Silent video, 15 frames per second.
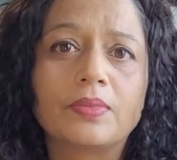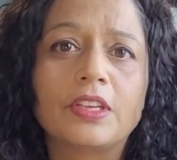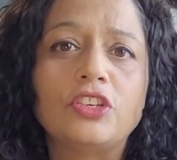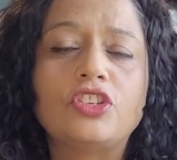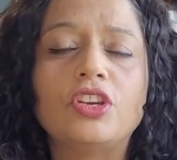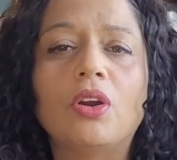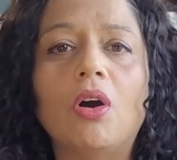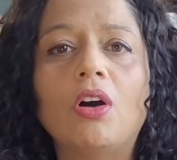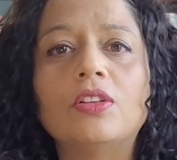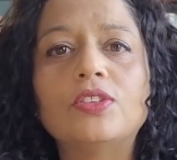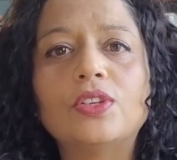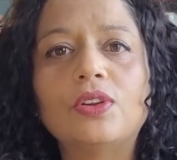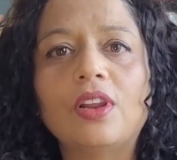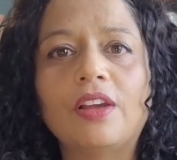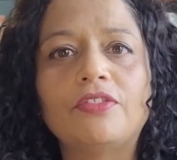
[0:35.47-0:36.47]
She
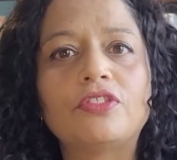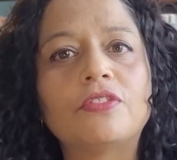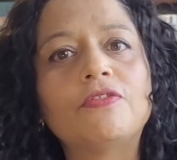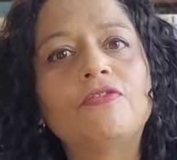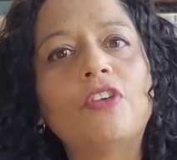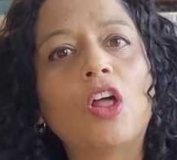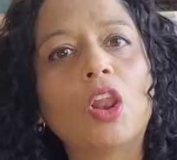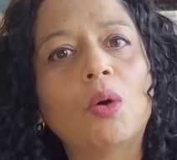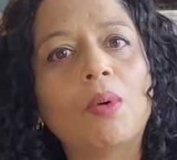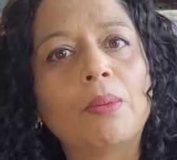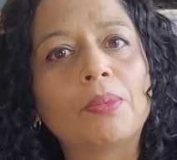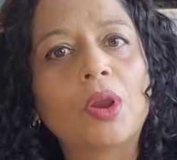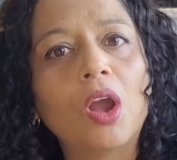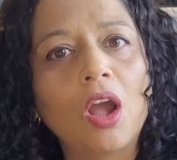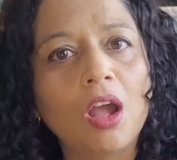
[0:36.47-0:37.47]
also left a
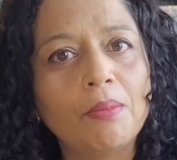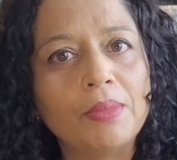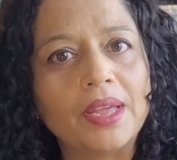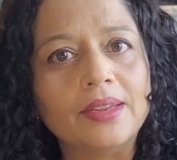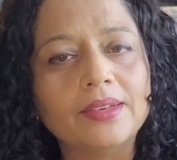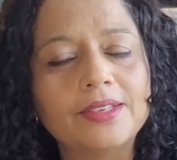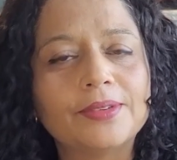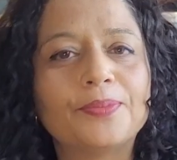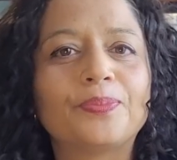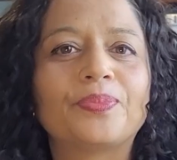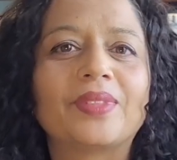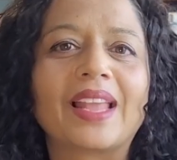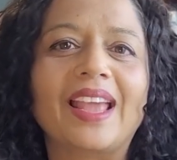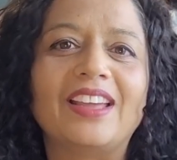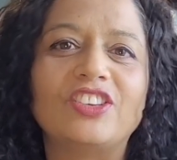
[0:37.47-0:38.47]
follow-up comment,
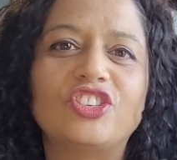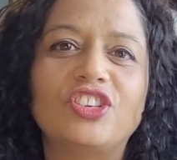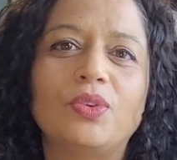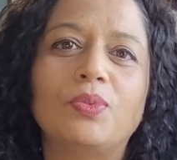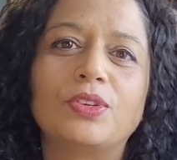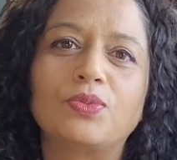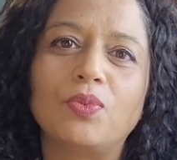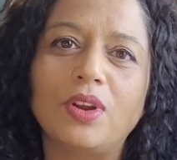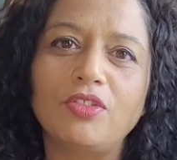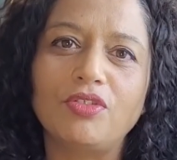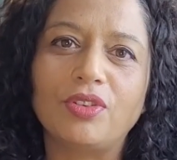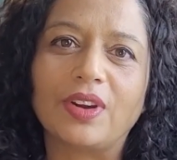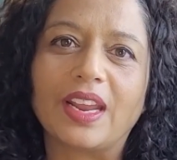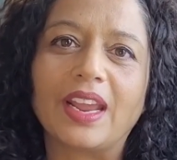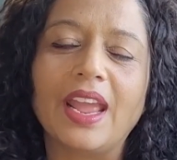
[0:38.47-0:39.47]
and she was
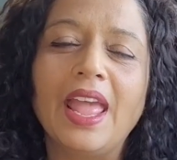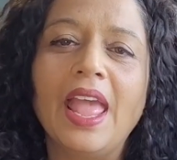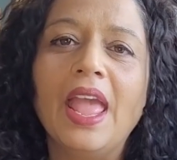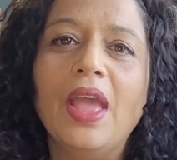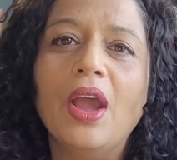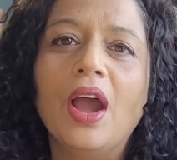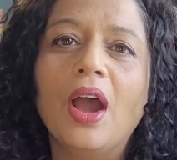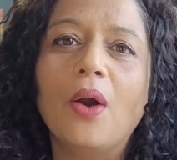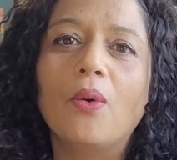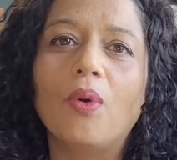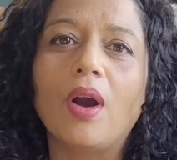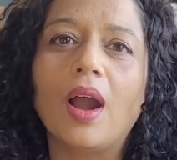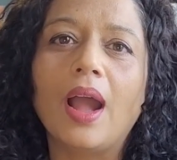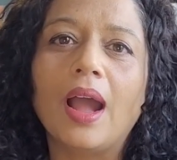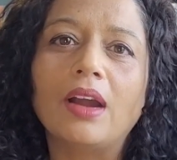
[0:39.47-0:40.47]
wondering
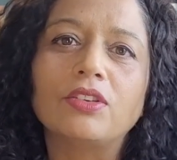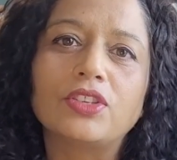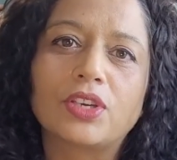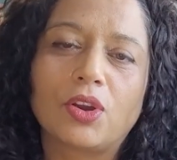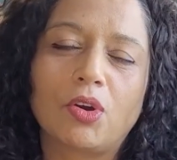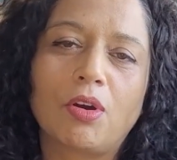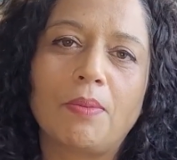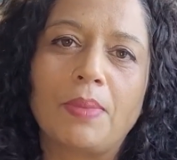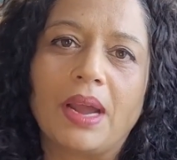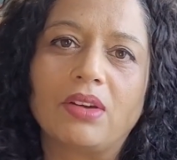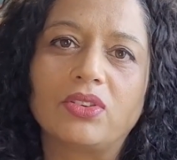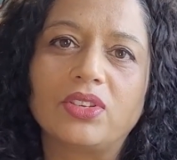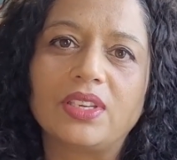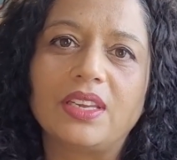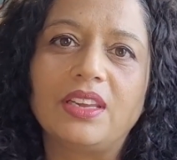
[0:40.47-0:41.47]
how to go
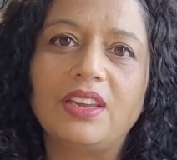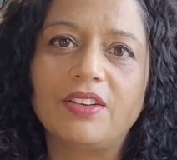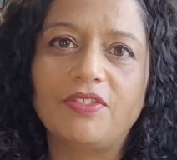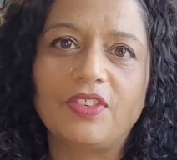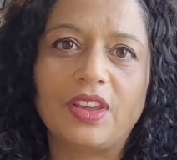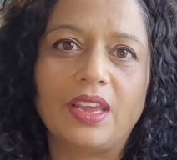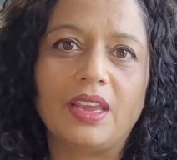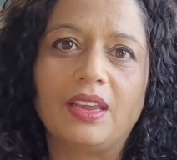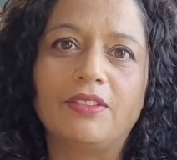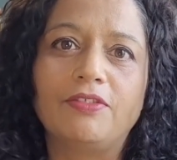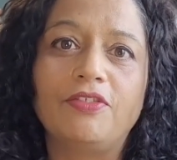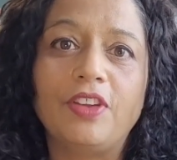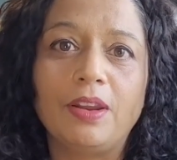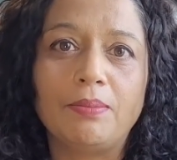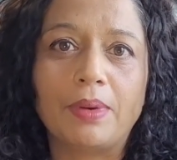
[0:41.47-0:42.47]
about giving
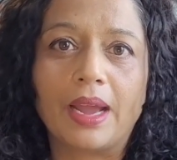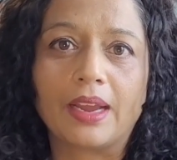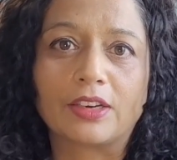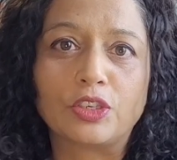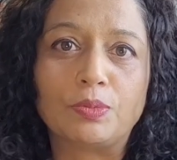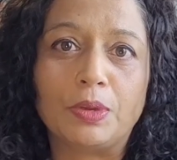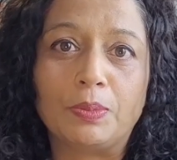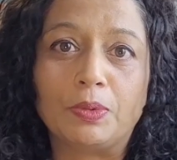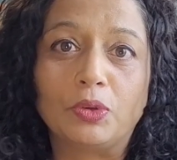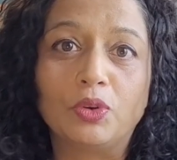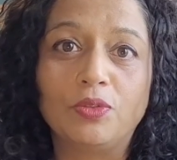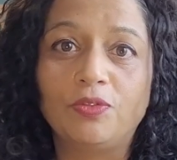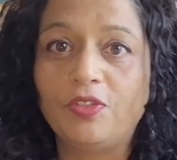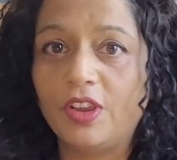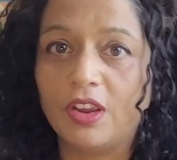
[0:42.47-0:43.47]
feedback to people
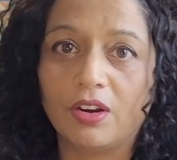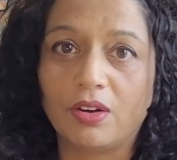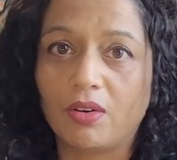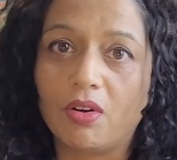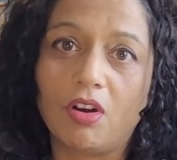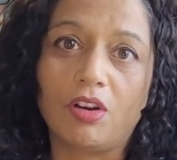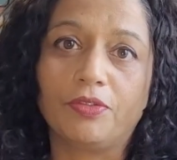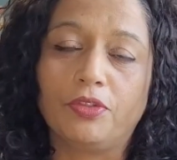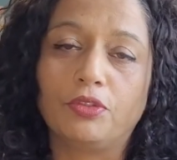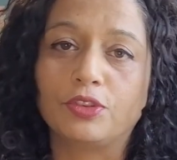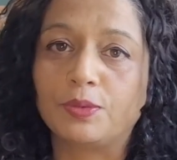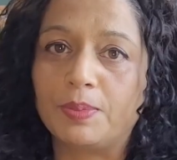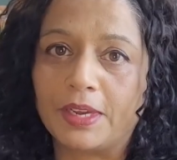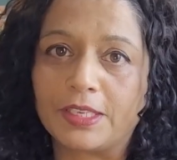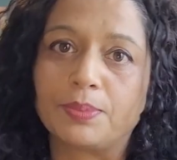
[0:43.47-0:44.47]
who veer off
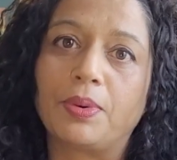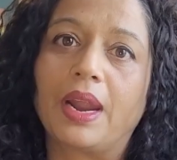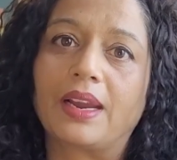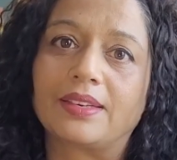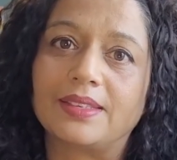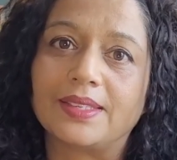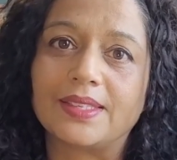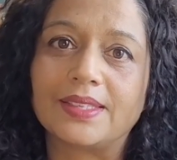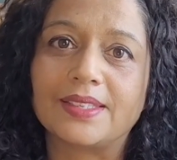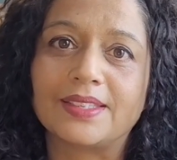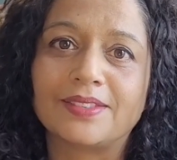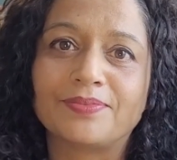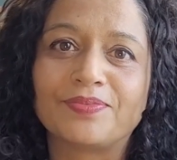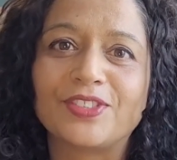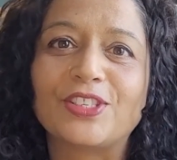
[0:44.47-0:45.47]
those best
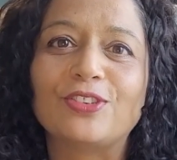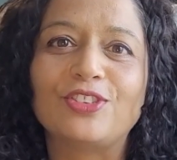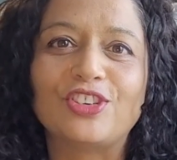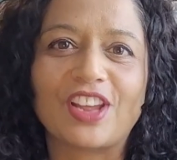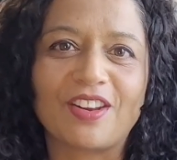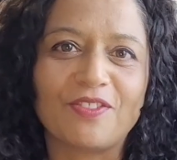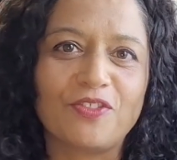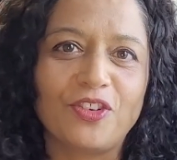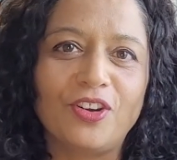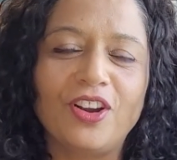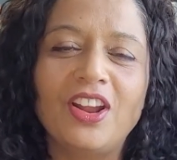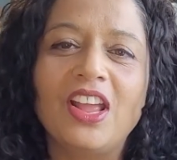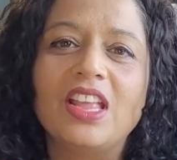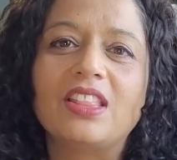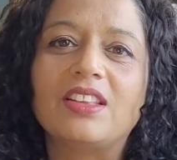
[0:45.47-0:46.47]
practices. So
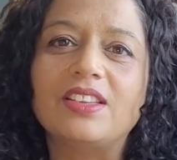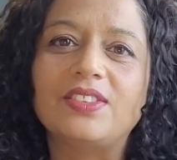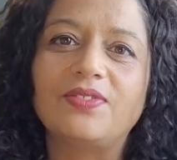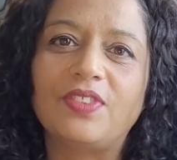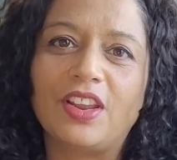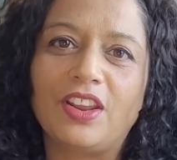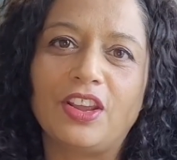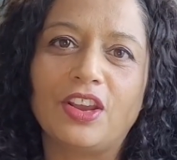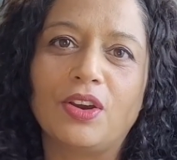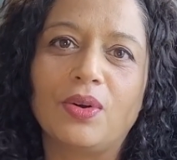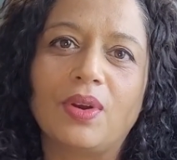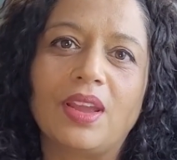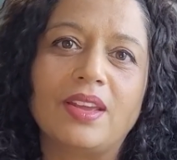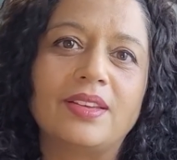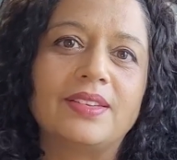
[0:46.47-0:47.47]
Jennifer, this
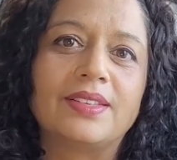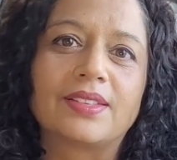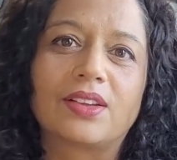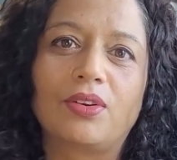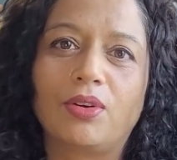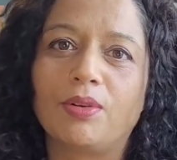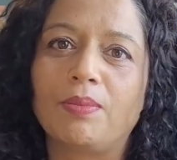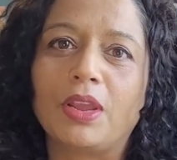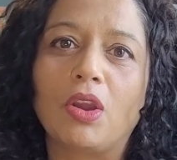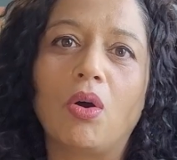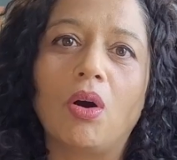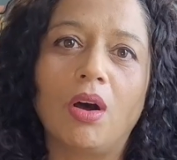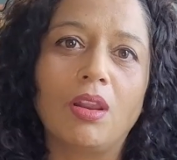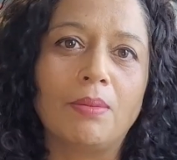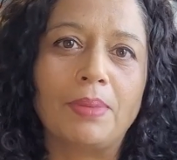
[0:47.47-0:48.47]
video is going to be
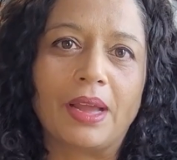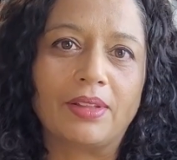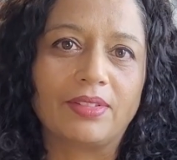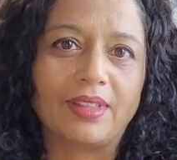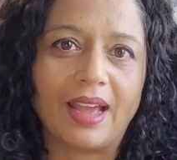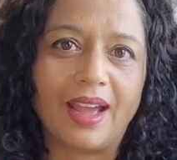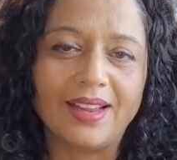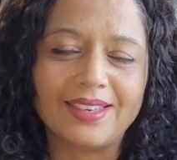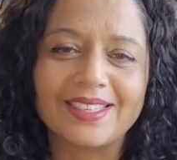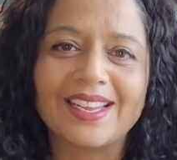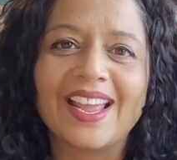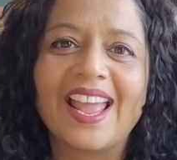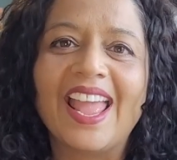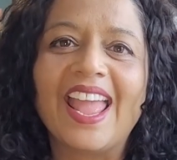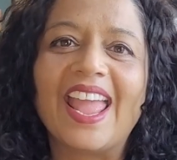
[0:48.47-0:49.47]
all about that,
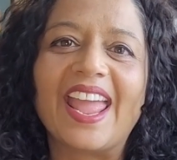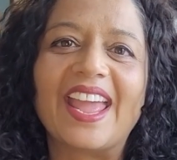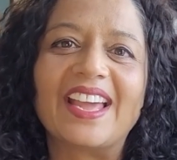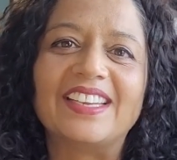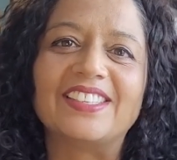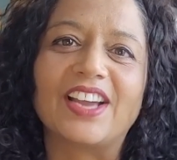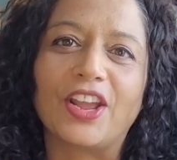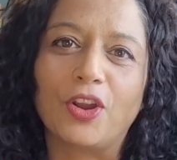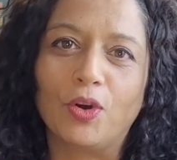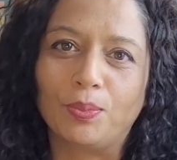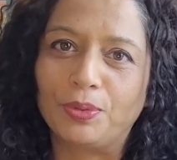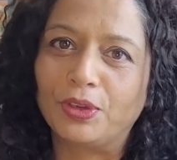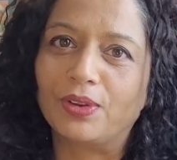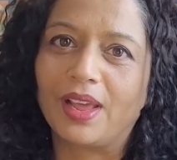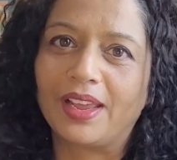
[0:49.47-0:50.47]
and I
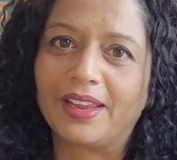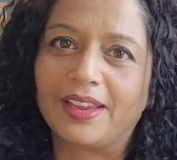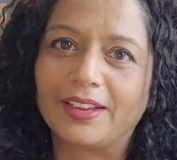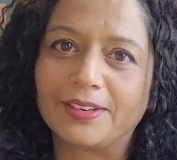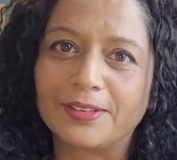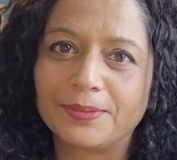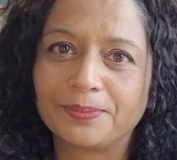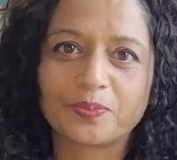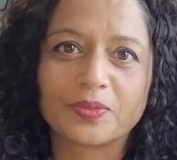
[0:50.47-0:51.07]
hope you like it.